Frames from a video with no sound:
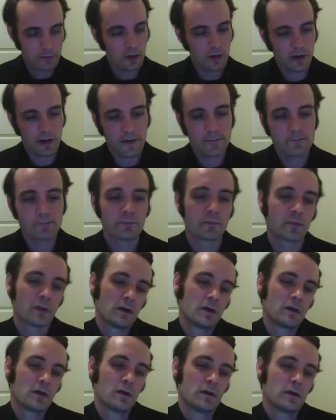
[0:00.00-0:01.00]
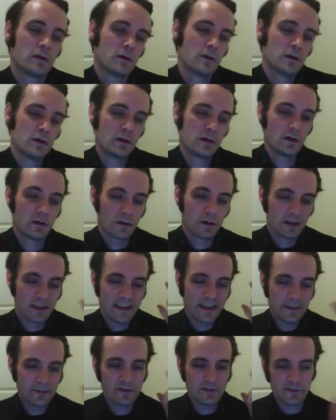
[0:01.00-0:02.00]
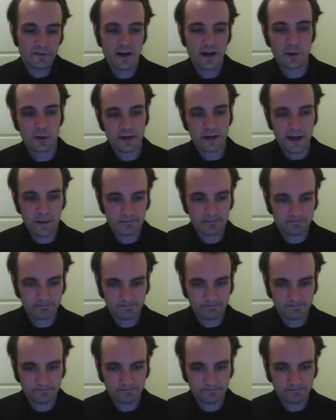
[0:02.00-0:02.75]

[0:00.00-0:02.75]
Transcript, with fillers: okay? Keeps the framework up.